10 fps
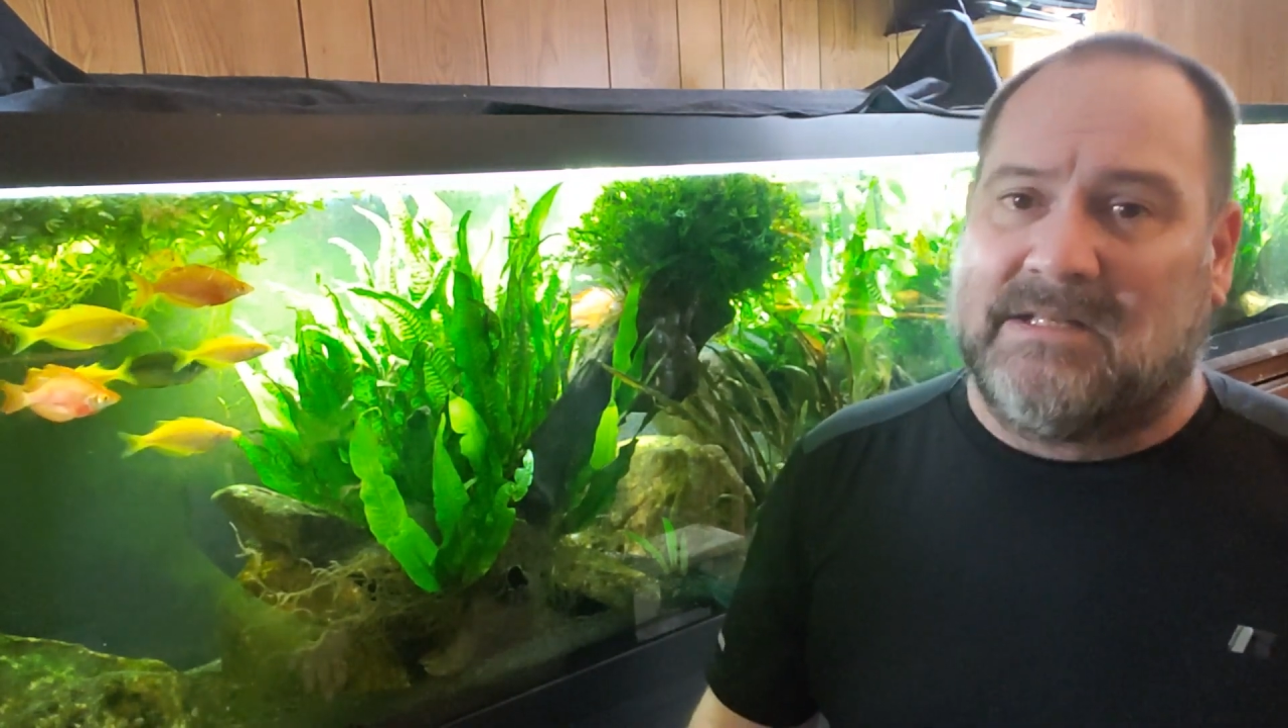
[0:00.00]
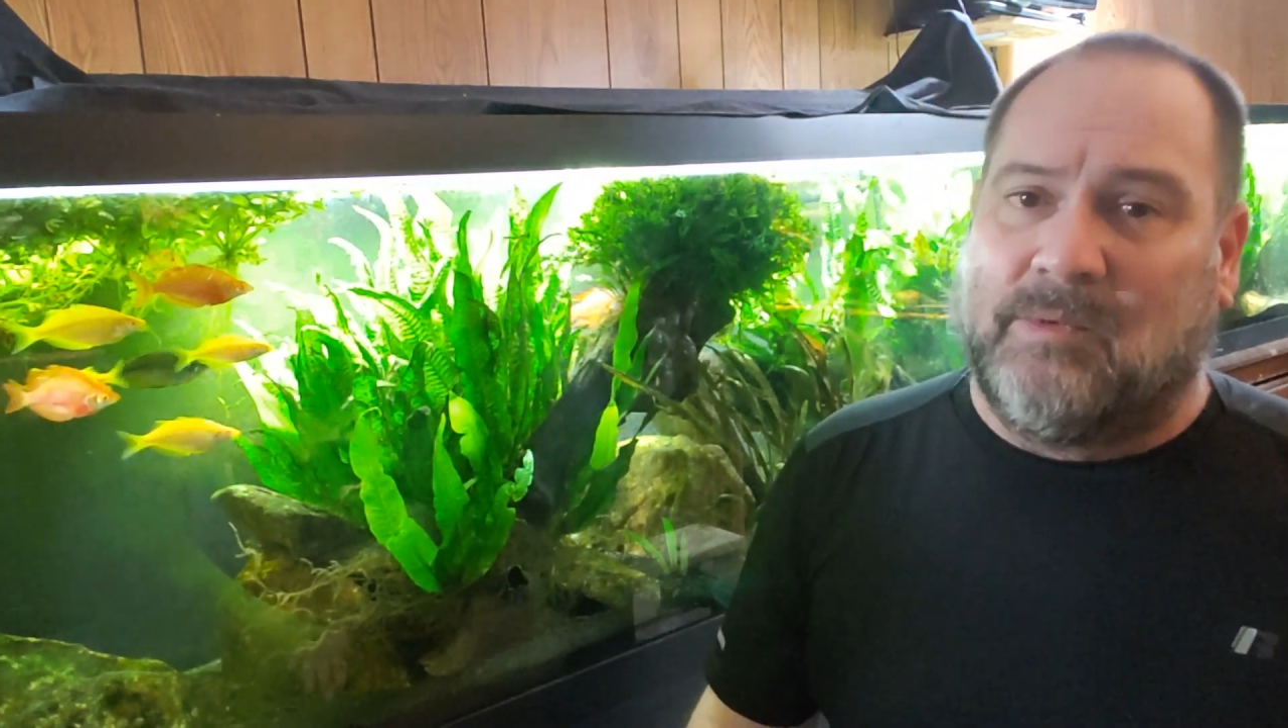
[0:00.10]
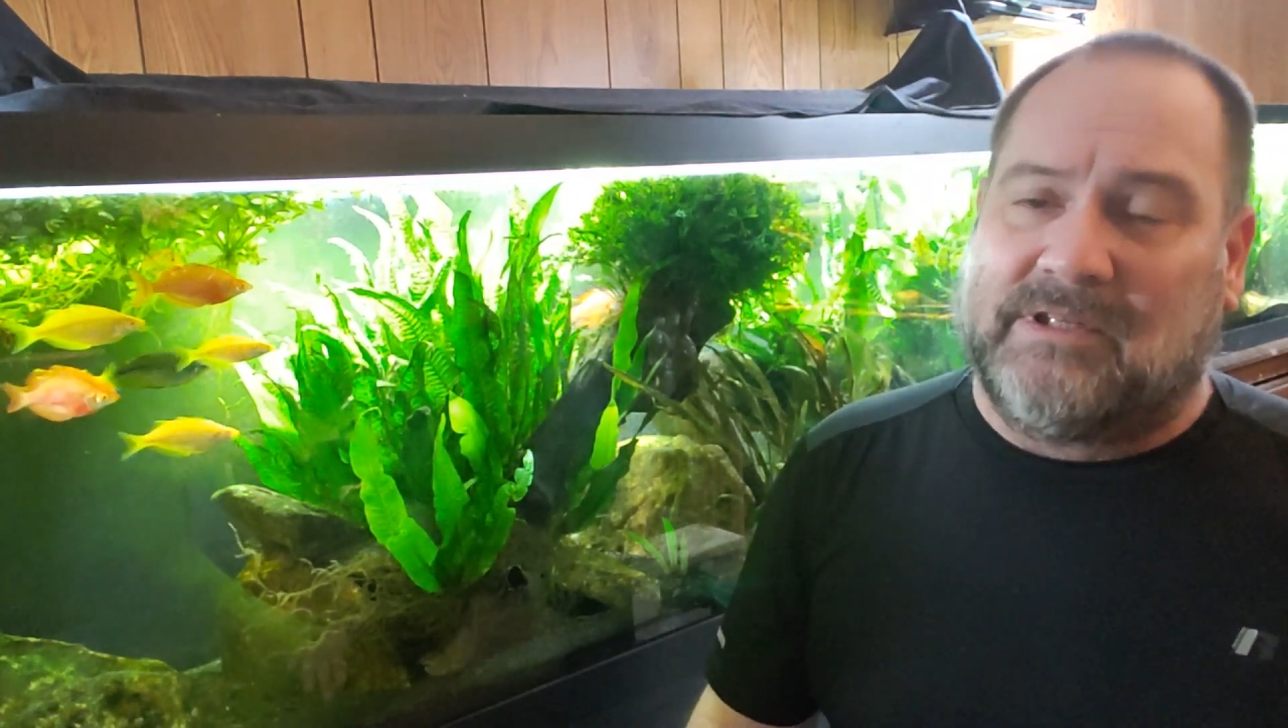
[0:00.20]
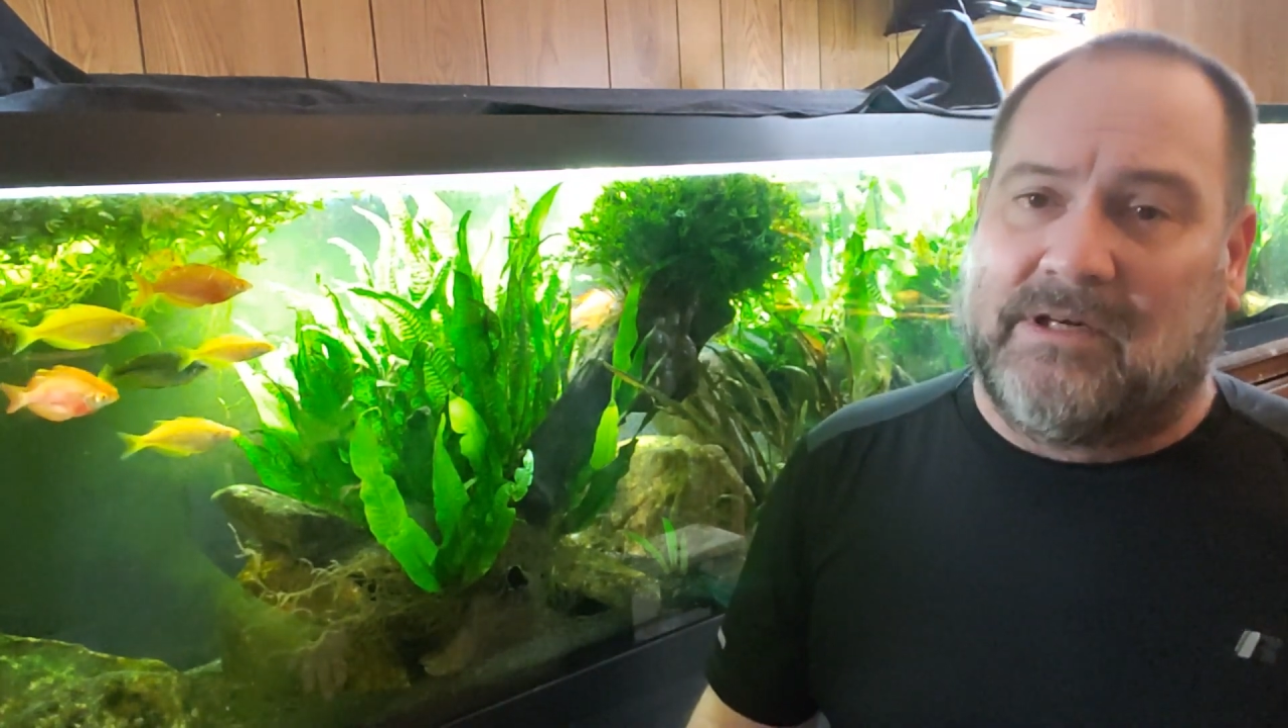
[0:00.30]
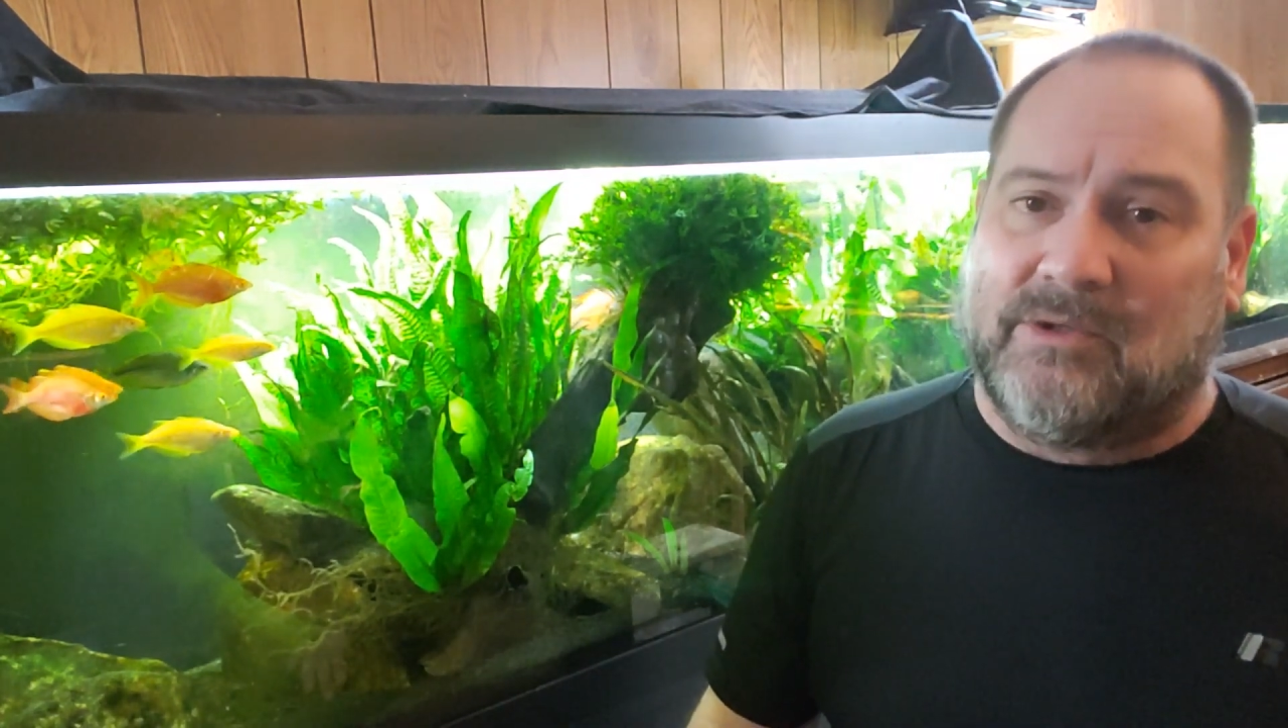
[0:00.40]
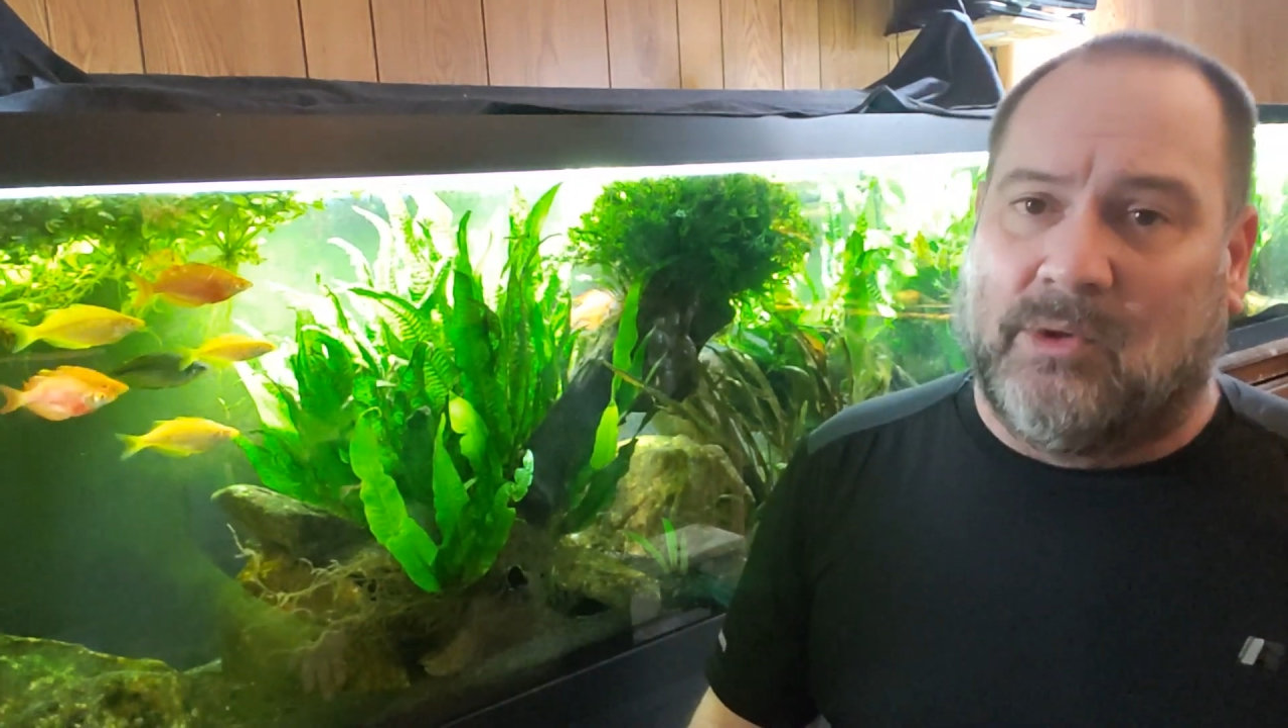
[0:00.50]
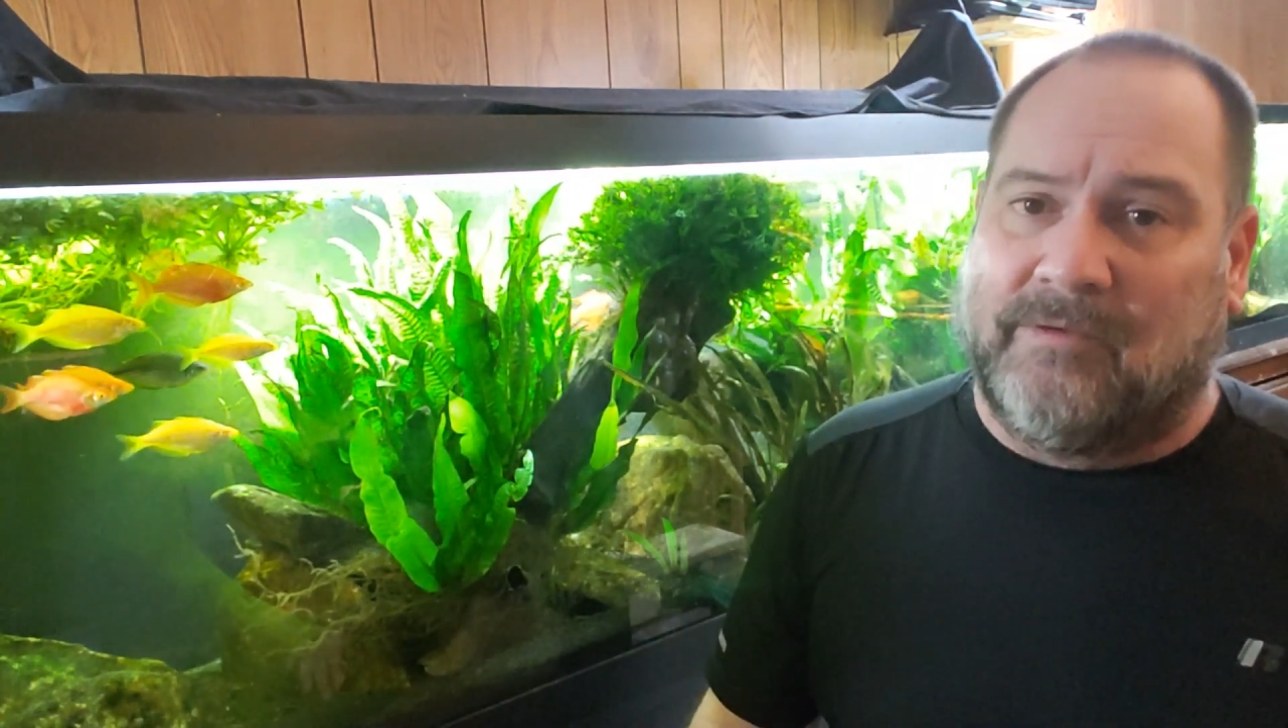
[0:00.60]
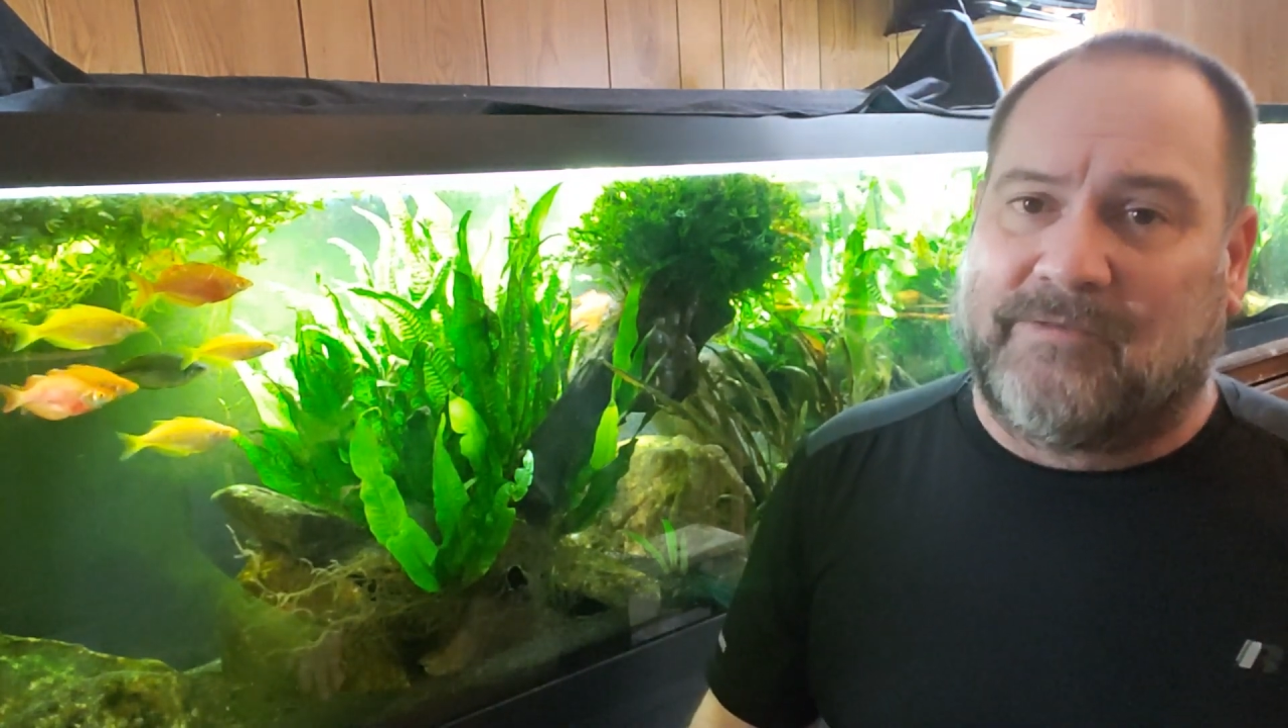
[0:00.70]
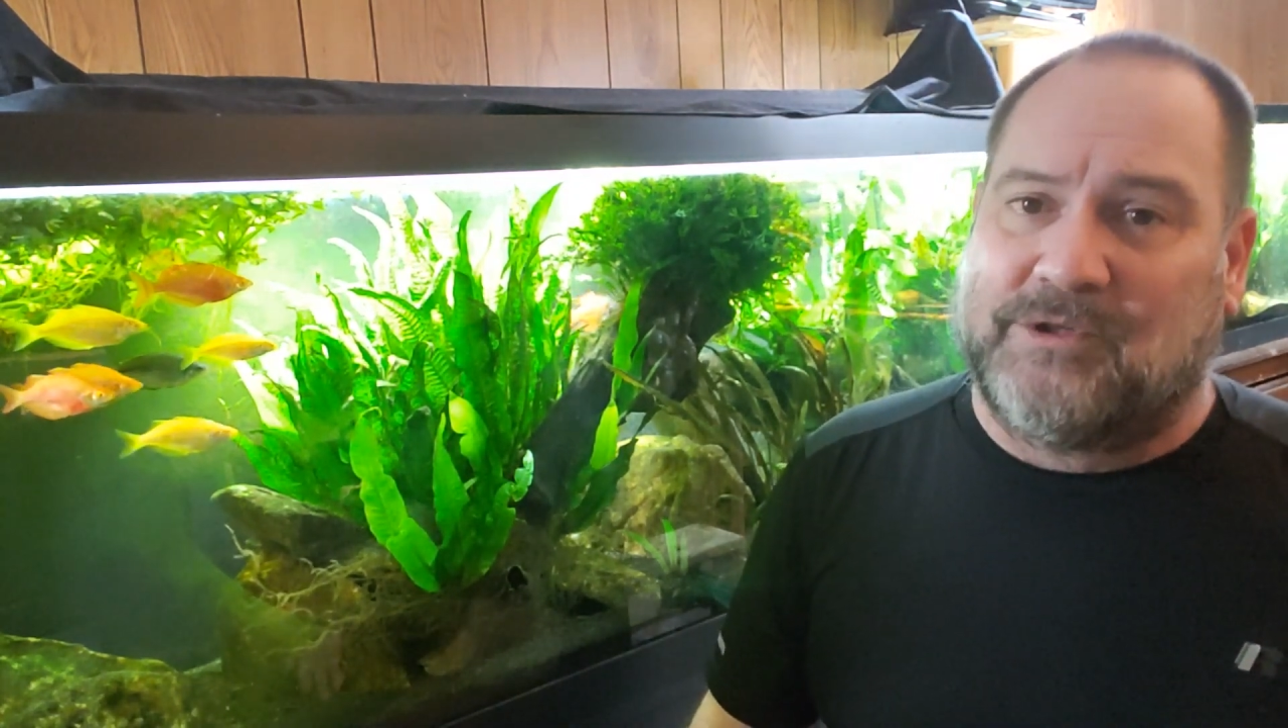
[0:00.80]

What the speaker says: and what they're doing for